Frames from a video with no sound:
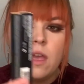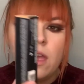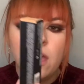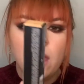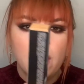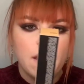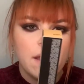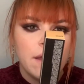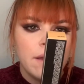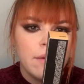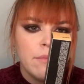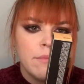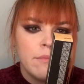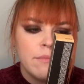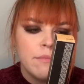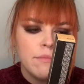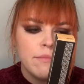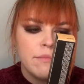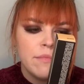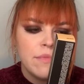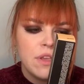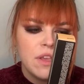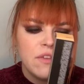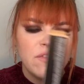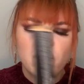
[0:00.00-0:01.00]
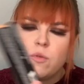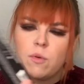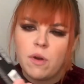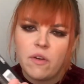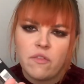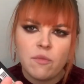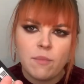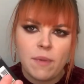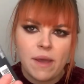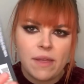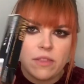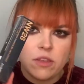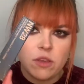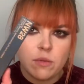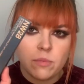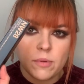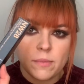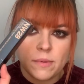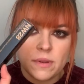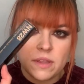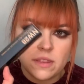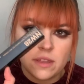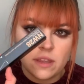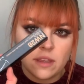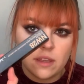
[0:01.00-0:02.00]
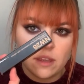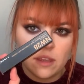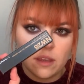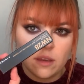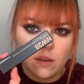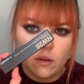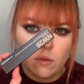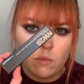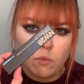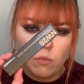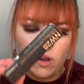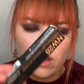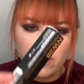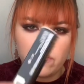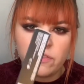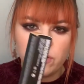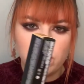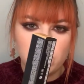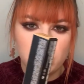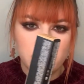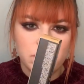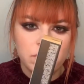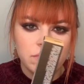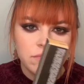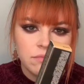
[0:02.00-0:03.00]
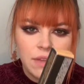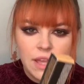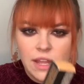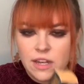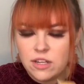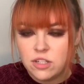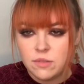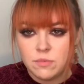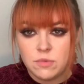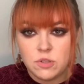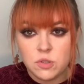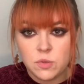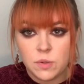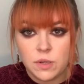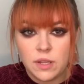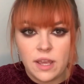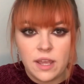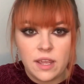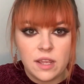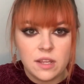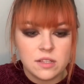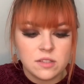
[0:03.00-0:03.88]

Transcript: If you work for MAC, you're probably thinking, why have I got NW28?